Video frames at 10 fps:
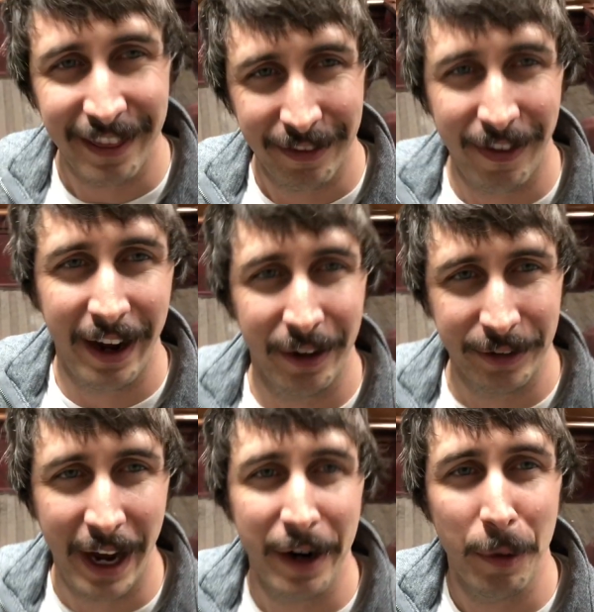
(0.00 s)
the final
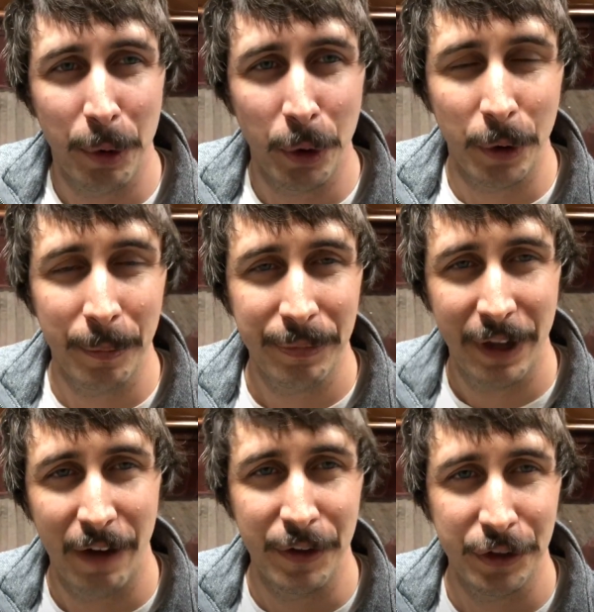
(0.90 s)
dyno pool
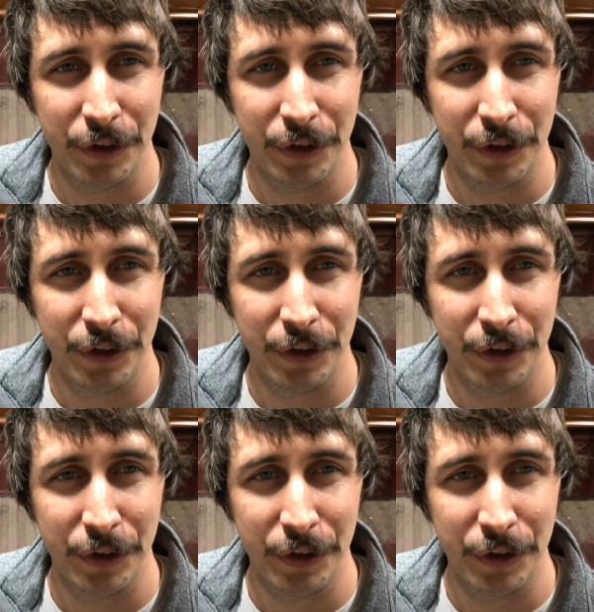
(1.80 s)
of this